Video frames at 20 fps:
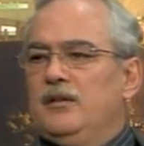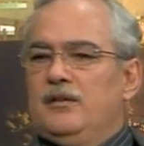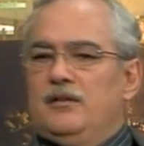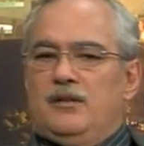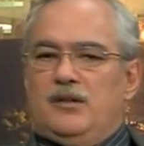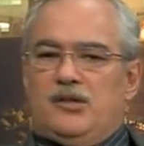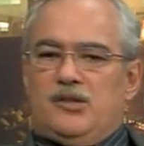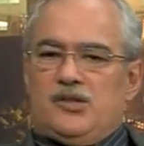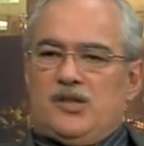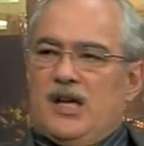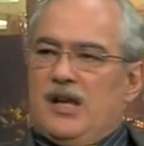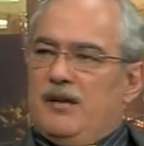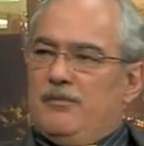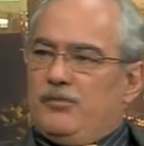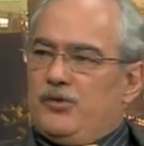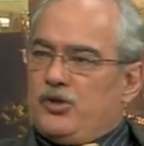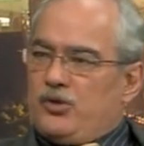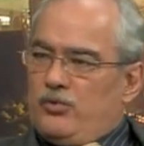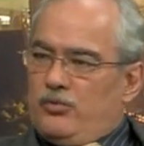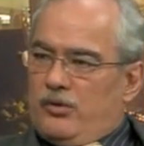there's
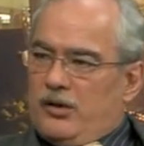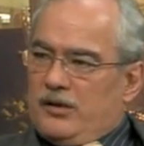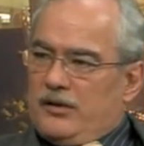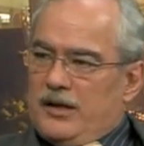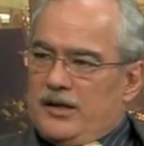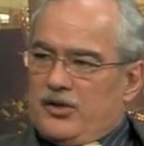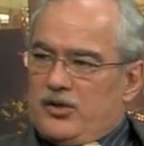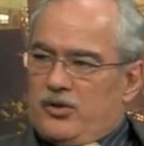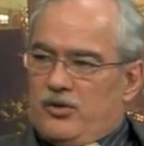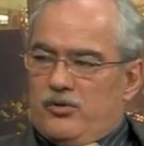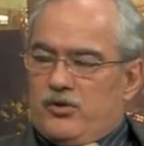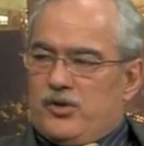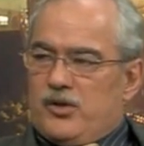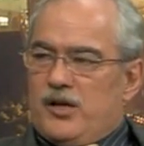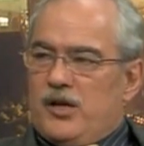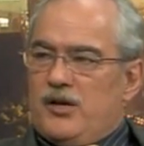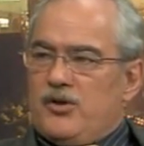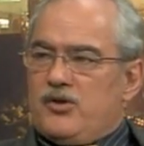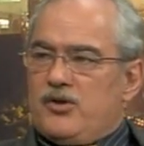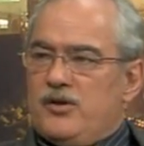Arab Student
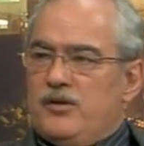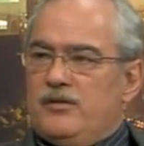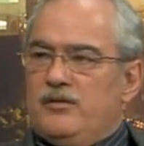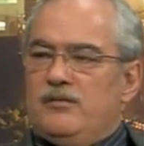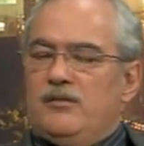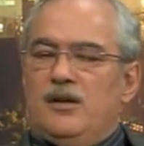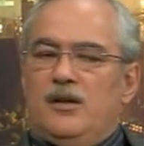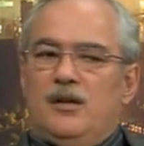Association,